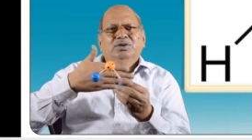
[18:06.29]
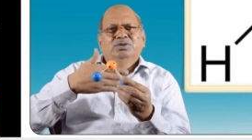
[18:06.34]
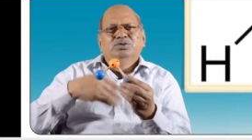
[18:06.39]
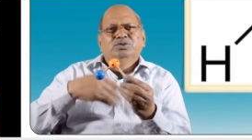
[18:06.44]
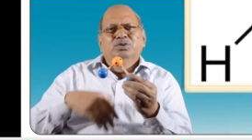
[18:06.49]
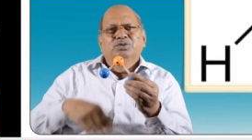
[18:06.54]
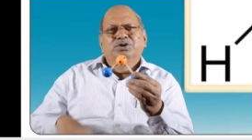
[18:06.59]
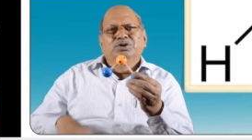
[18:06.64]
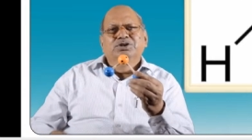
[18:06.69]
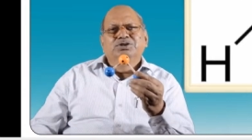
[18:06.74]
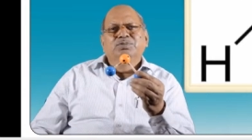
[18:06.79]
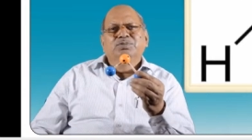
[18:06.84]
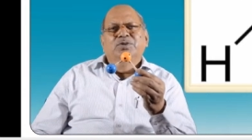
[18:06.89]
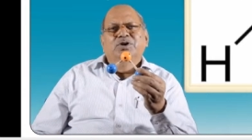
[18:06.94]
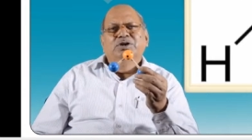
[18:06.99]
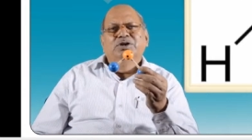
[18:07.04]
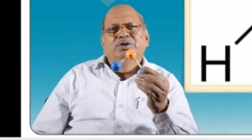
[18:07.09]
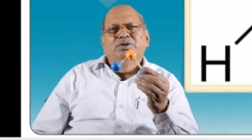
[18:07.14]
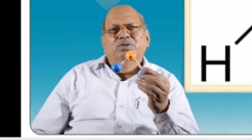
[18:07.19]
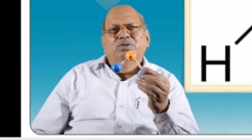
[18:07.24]
So, this
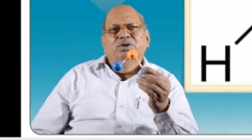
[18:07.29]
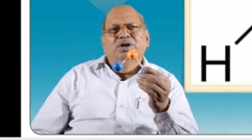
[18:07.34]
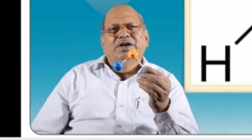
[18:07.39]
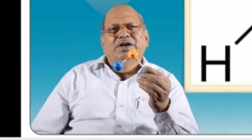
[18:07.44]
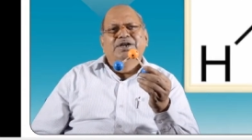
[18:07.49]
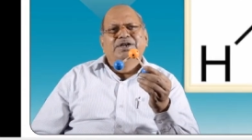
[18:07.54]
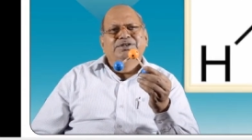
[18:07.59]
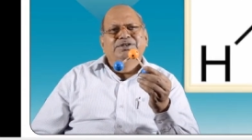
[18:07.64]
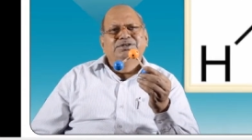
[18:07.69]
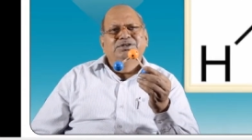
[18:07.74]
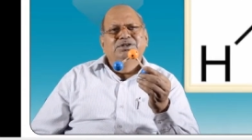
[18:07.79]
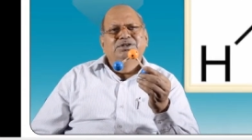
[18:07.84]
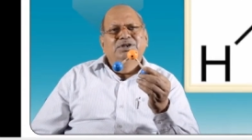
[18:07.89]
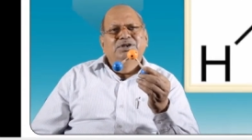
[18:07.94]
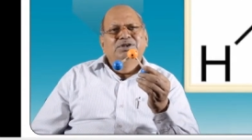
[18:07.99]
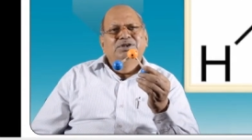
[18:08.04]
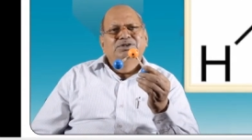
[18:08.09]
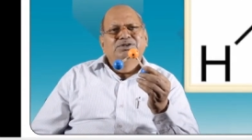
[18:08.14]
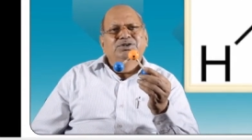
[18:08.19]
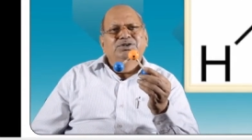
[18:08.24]
molecule has
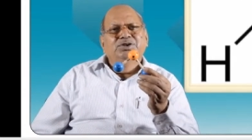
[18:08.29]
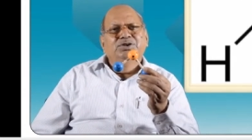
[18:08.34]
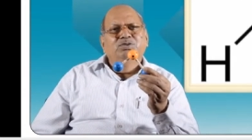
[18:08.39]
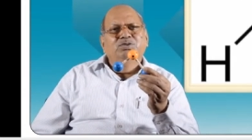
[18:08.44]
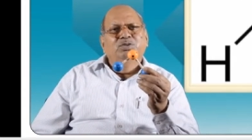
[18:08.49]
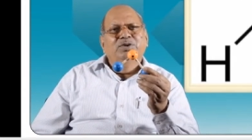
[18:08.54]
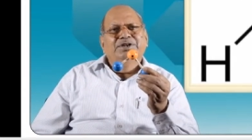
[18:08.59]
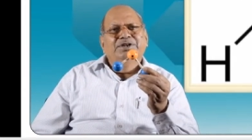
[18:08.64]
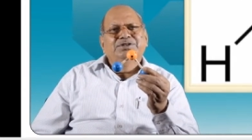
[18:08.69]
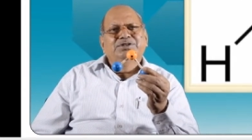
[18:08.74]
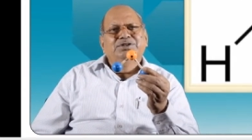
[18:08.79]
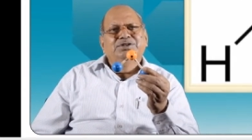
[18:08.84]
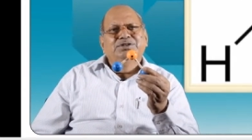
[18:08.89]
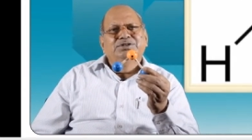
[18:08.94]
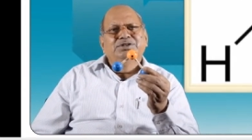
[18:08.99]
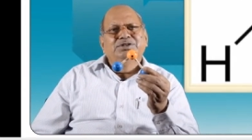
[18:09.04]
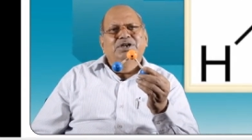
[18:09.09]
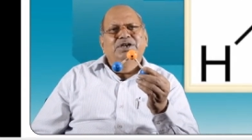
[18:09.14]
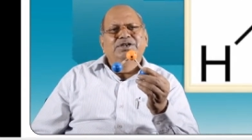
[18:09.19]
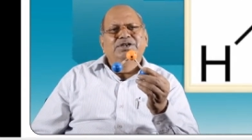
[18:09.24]
C2
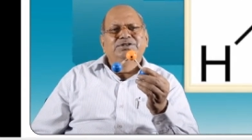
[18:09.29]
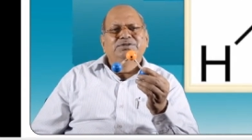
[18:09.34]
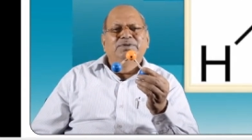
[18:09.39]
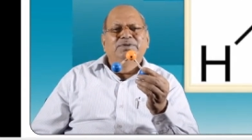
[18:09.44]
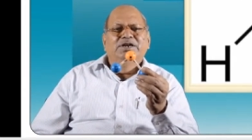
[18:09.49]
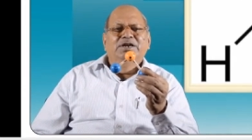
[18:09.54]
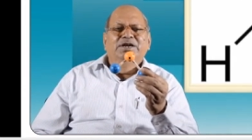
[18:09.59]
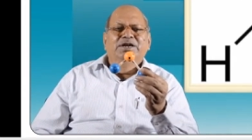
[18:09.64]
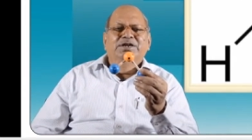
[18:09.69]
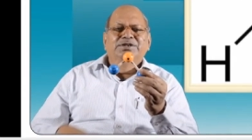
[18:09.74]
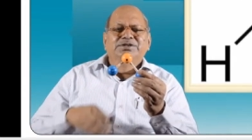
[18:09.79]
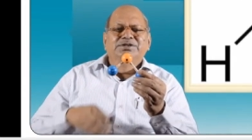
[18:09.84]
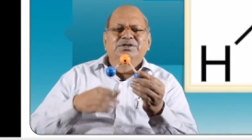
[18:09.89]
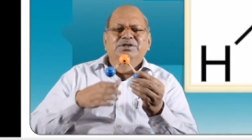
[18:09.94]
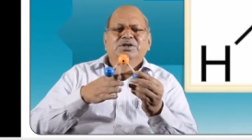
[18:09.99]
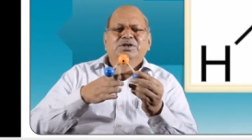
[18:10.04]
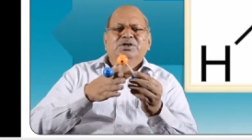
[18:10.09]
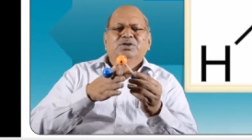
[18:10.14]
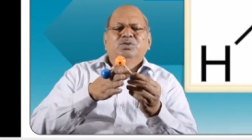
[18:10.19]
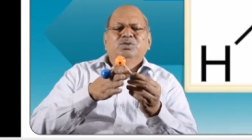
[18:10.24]
axis as well as
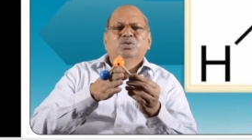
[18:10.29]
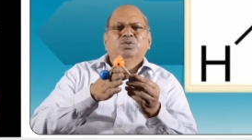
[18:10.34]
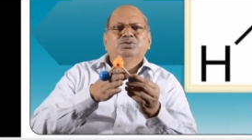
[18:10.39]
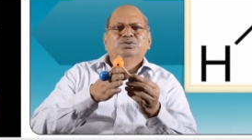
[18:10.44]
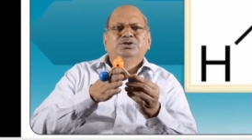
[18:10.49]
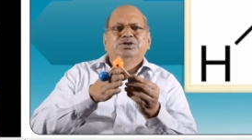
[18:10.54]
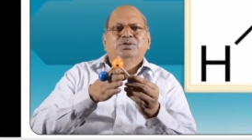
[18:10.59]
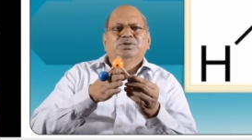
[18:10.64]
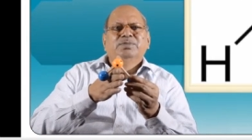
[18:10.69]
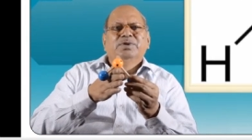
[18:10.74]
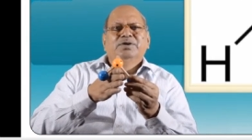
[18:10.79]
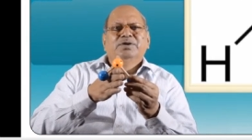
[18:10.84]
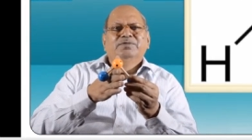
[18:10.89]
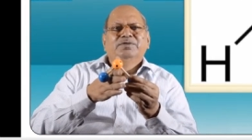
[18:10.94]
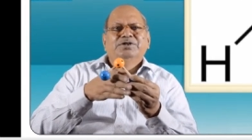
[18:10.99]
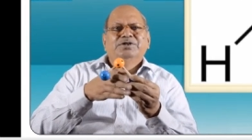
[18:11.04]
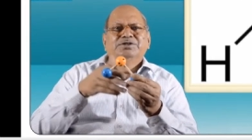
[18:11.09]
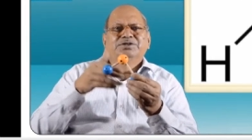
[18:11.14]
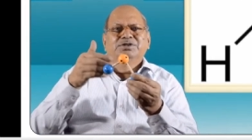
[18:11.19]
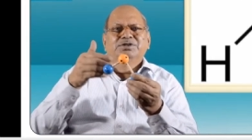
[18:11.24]
2 sigma
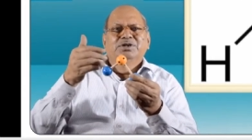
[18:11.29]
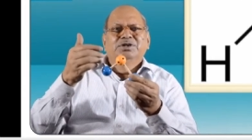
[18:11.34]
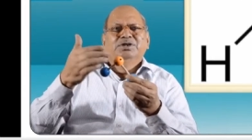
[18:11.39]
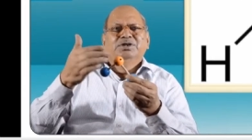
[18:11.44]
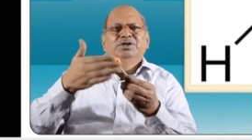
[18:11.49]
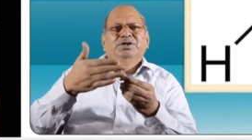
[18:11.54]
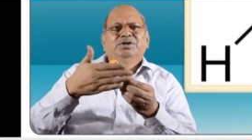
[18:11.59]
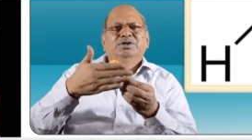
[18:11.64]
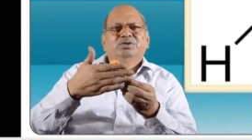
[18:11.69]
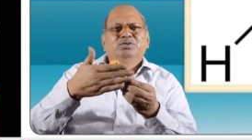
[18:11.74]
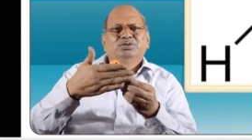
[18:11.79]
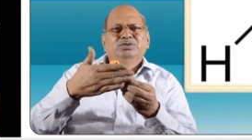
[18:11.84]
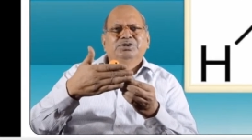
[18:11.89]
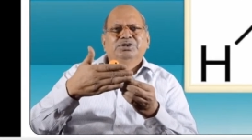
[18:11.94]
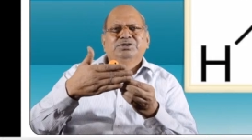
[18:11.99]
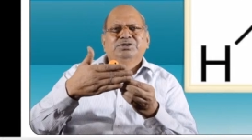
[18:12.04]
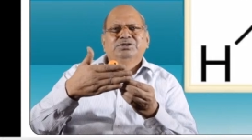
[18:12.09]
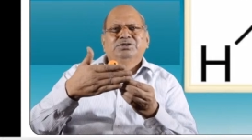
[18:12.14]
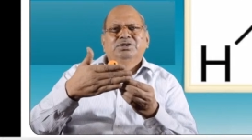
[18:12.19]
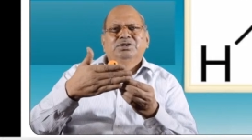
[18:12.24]
V's into
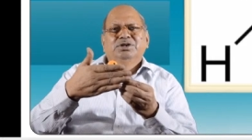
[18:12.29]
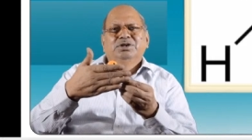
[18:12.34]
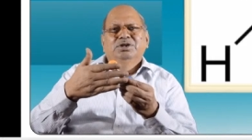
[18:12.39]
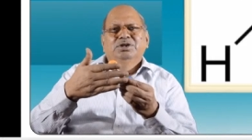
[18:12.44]
this.